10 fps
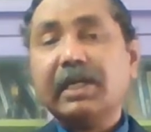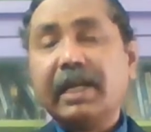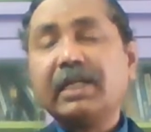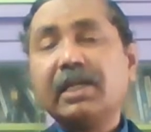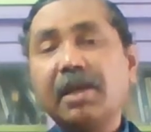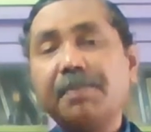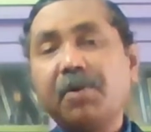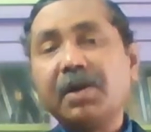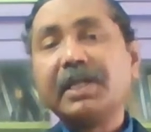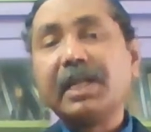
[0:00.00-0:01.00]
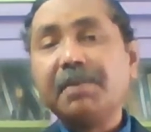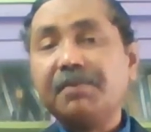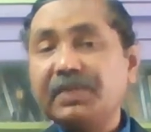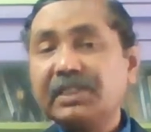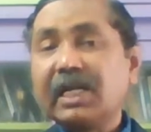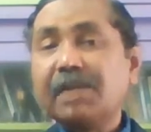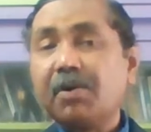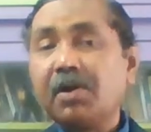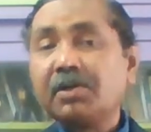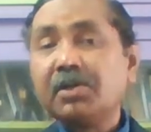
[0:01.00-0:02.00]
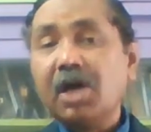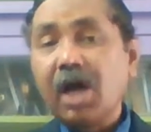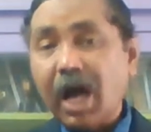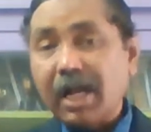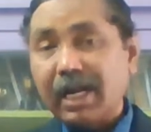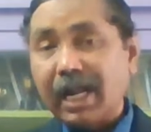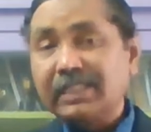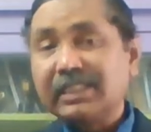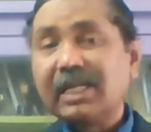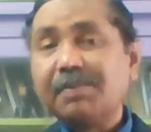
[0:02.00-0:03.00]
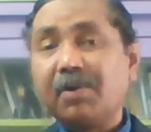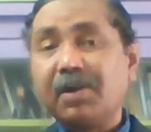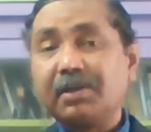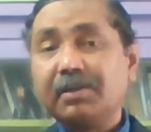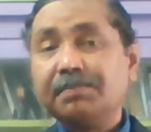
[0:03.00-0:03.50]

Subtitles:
Right. A product can be physical product or logical product.